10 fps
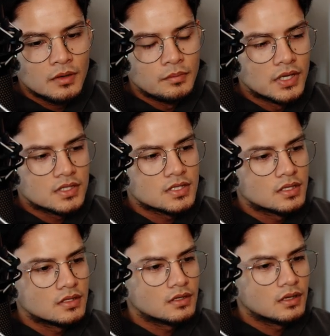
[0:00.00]
makes
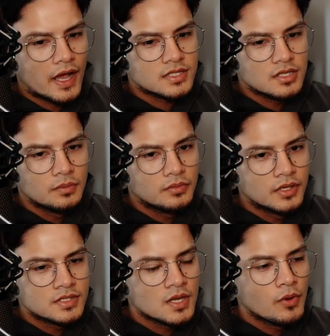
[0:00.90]
it acts up
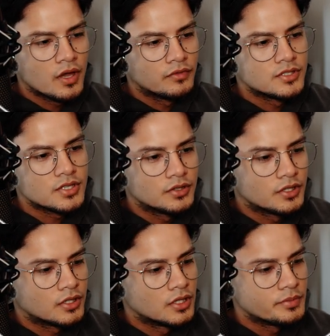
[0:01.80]
in some way if there's
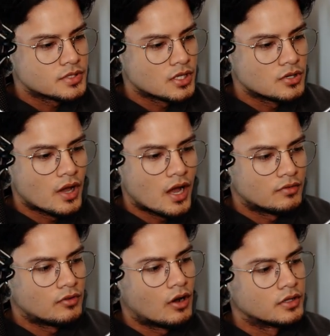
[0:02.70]
other clips that you
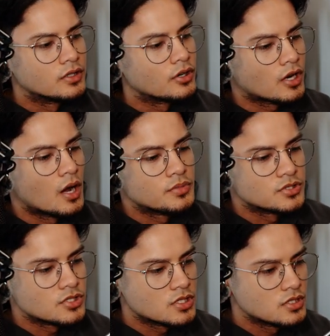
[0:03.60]
have on your
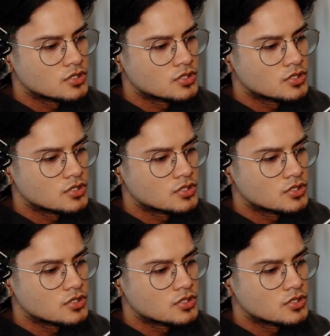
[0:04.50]
composition.